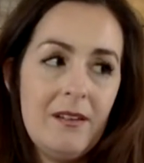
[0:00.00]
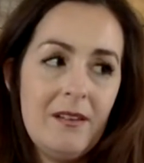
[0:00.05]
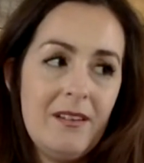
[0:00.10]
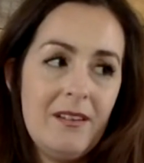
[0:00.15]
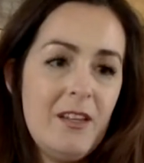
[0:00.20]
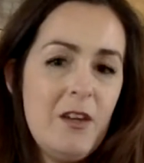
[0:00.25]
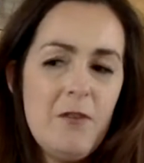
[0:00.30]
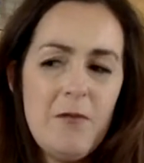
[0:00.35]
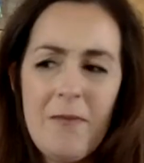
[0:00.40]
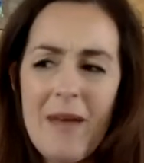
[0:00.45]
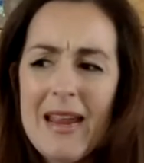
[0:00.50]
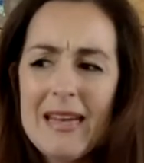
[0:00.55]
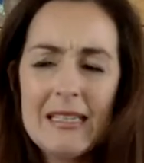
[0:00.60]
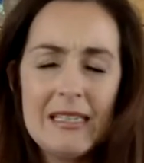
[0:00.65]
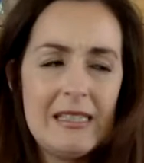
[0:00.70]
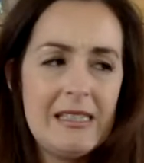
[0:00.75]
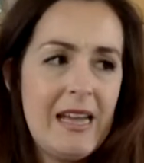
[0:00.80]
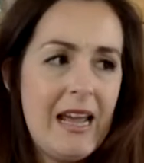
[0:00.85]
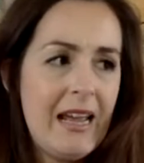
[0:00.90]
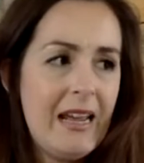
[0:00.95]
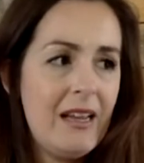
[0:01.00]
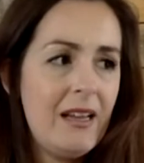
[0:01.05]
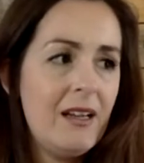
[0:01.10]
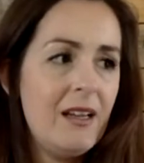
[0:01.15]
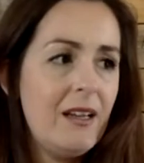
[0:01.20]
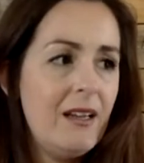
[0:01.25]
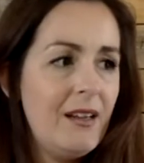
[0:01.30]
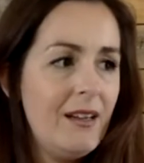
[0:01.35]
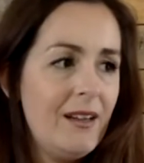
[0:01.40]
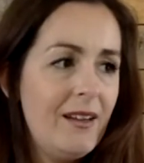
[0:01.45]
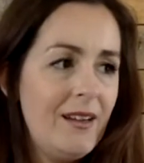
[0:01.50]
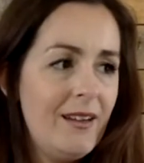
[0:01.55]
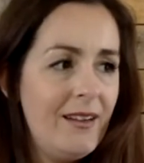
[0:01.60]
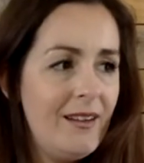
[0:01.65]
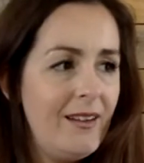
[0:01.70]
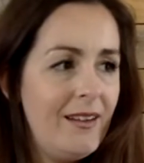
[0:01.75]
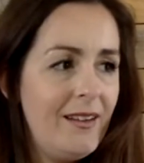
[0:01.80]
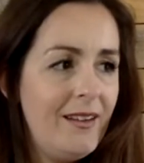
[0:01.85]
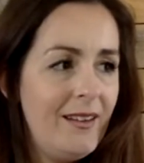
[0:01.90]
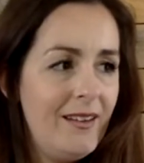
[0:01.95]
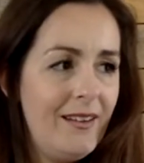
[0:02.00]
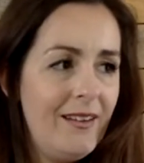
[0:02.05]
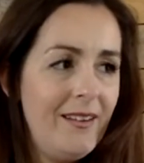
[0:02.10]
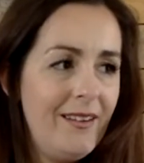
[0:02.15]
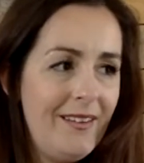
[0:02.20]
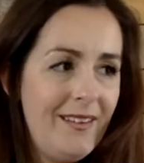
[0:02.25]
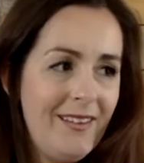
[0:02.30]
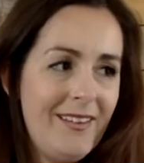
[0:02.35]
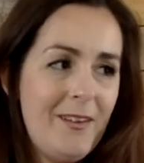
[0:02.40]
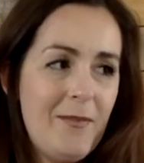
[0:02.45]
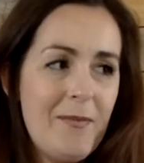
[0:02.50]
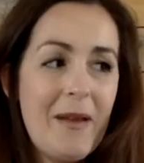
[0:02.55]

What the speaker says: You've made a snake. You